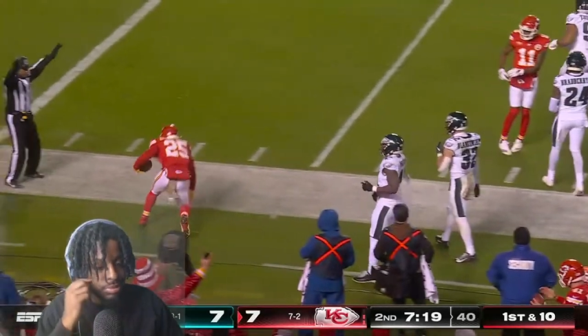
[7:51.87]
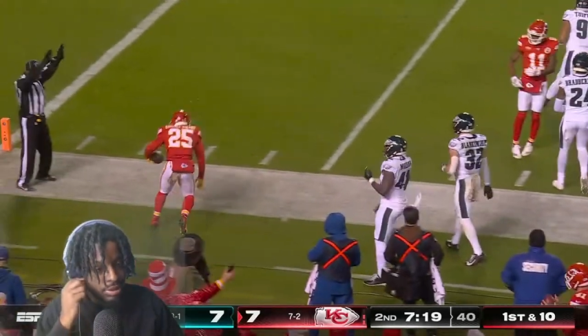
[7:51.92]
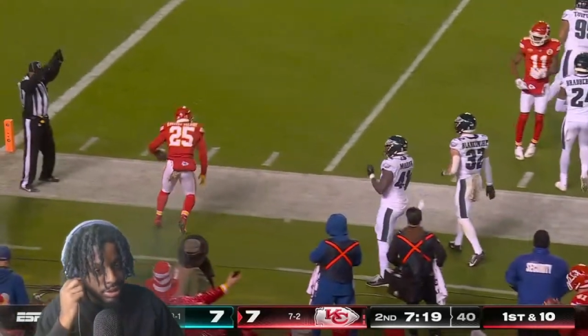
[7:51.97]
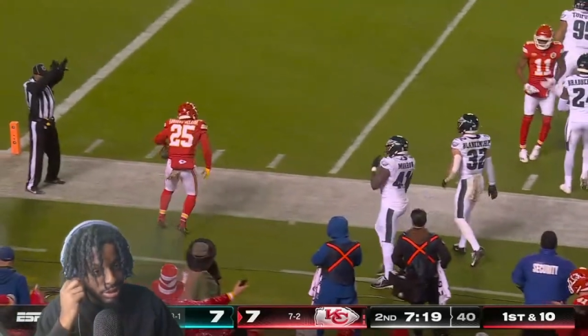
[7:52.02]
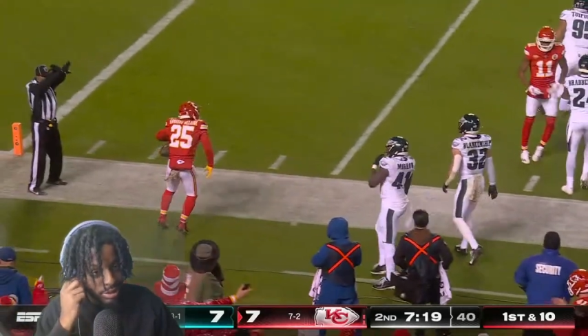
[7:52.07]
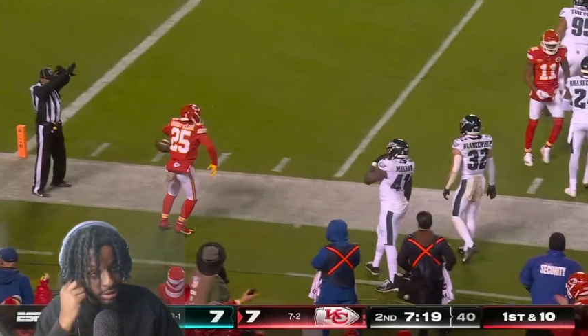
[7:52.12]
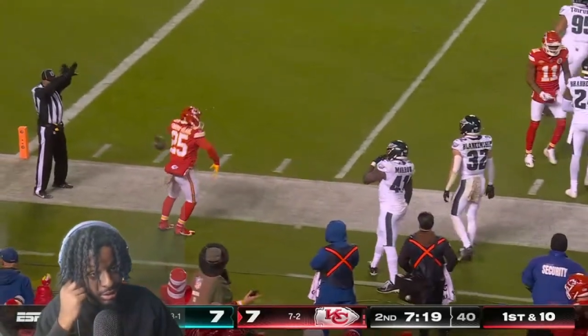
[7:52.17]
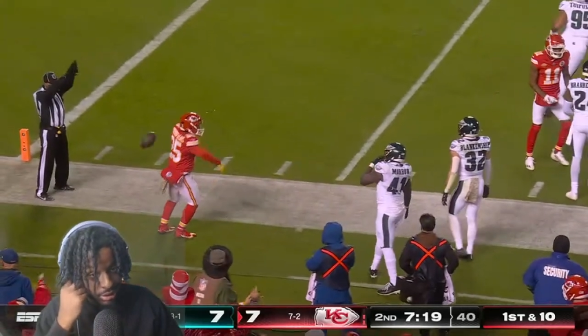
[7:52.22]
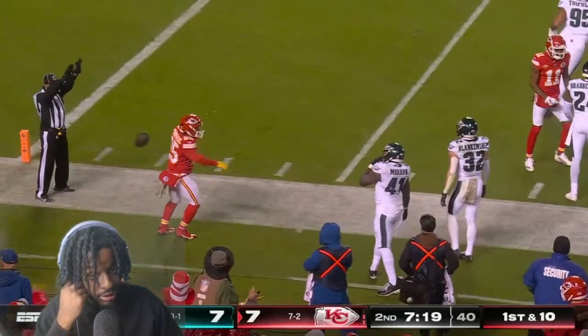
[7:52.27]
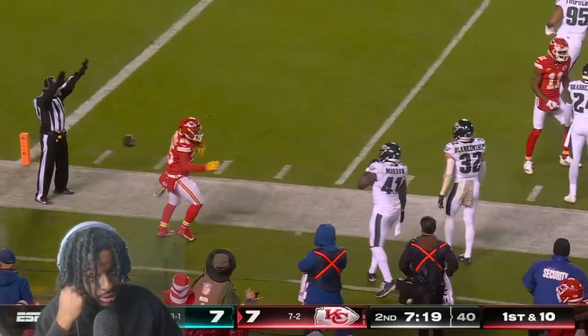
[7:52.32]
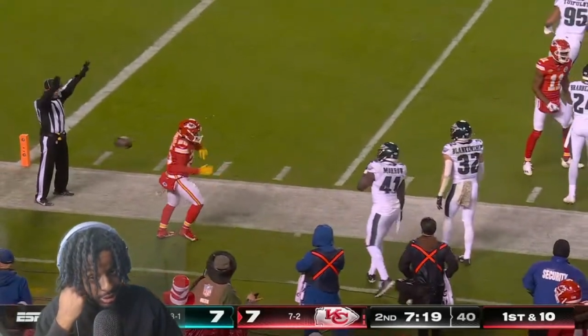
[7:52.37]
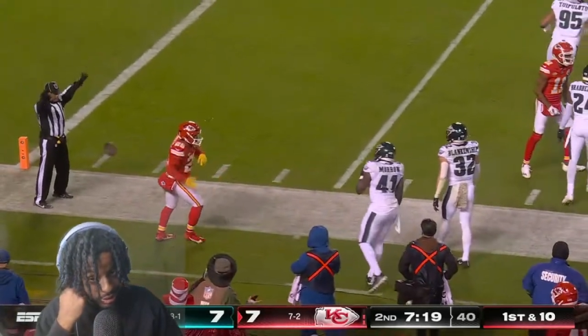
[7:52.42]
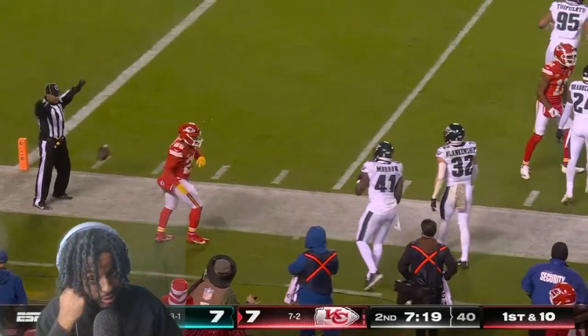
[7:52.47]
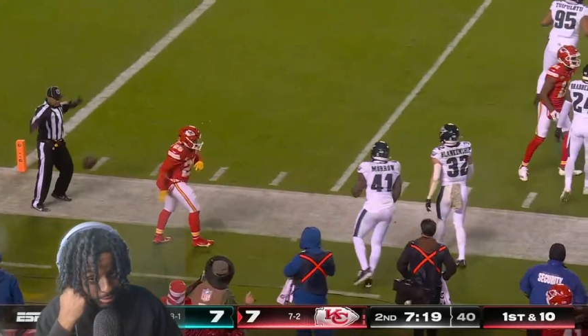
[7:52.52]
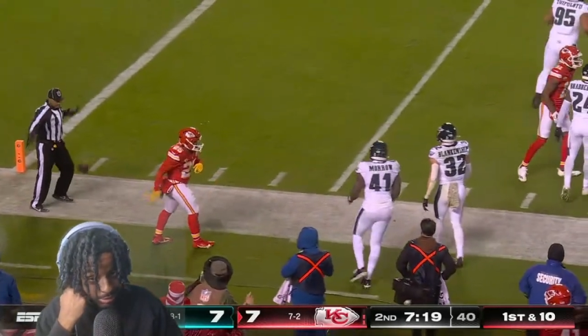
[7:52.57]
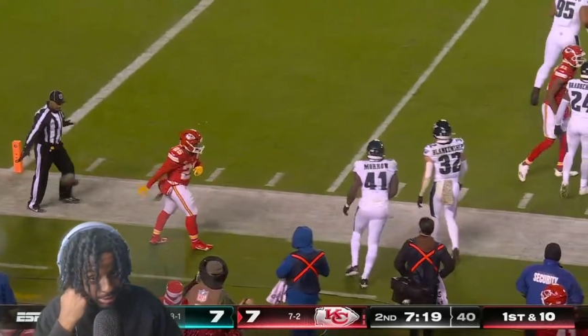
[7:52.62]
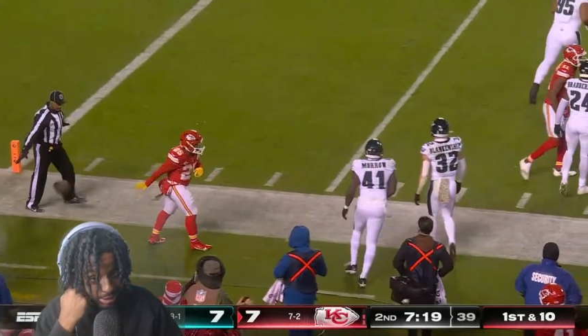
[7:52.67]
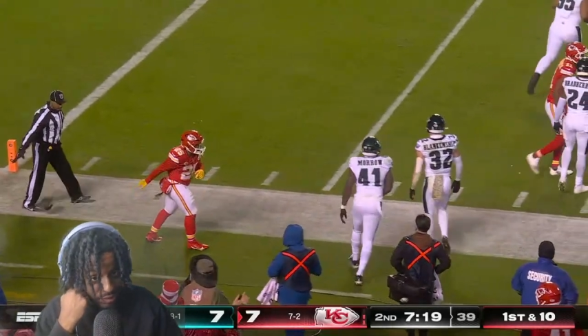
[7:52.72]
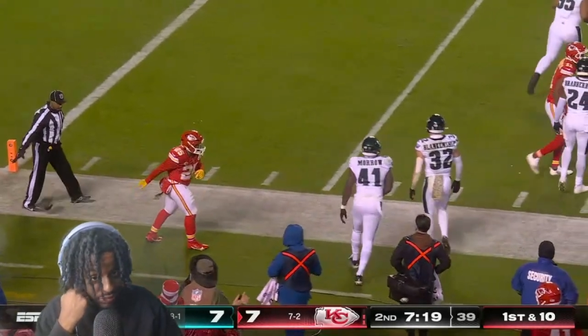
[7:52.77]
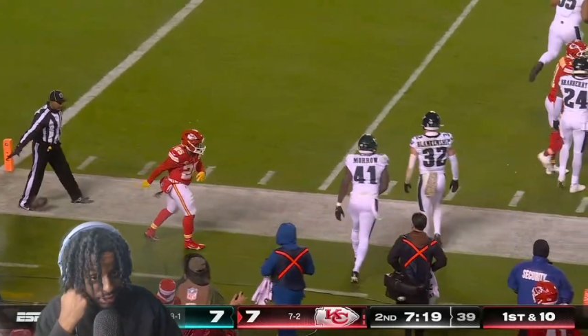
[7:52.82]
I ain't gonna lie, them
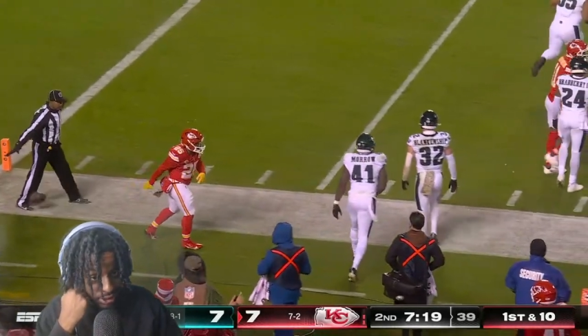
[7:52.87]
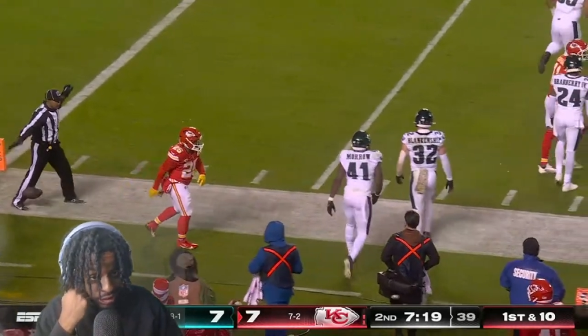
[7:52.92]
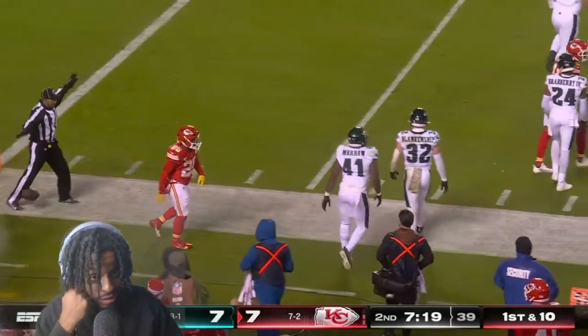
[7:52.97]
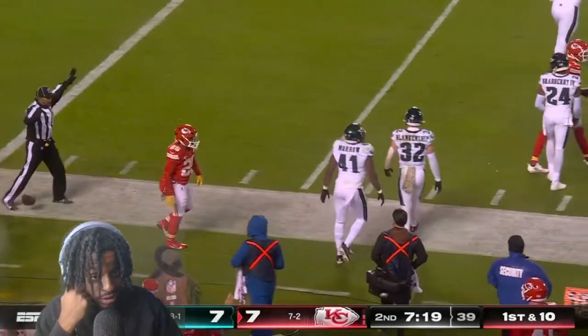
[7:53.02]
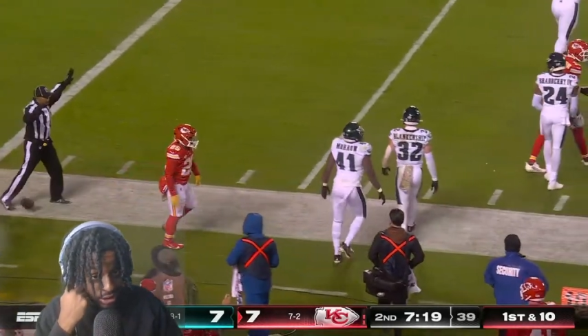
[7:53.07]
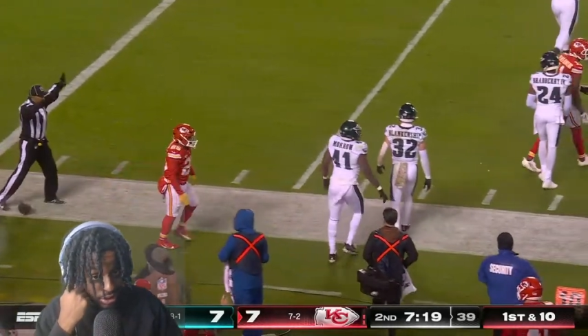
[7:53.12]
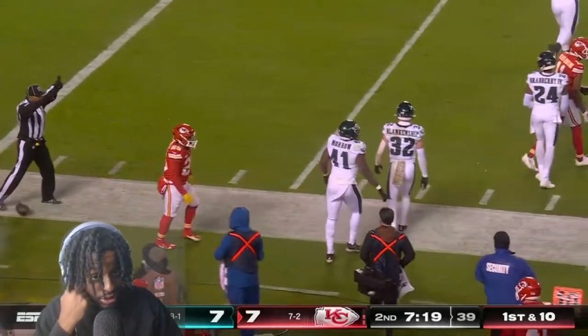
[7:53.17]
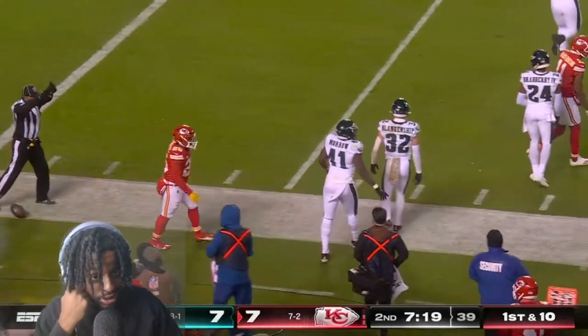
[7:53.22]
79,